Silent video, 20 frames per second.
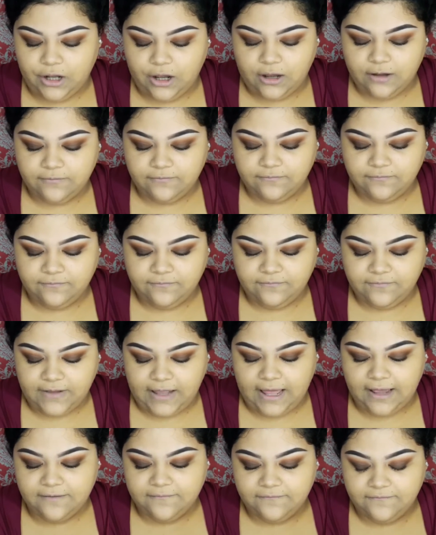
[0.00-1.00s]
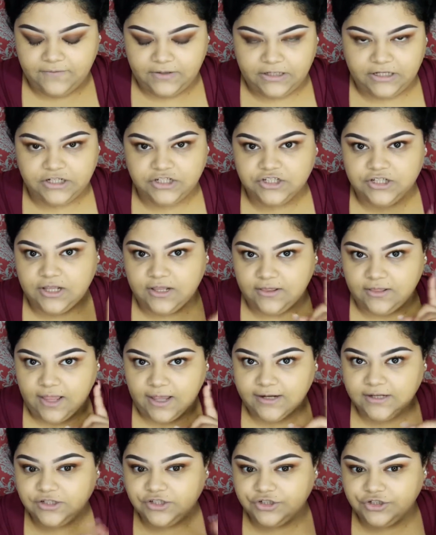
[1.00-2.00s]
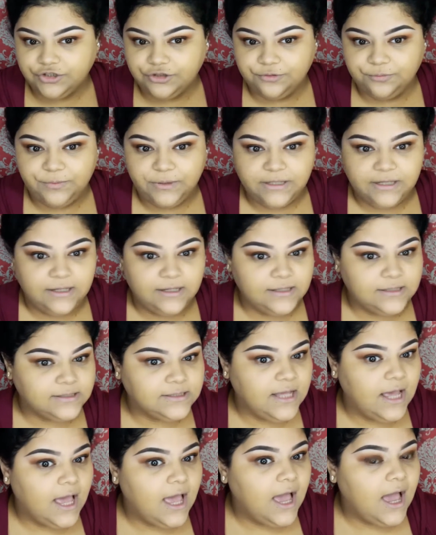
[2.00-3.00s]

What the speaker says: not flat finish. And that is true, because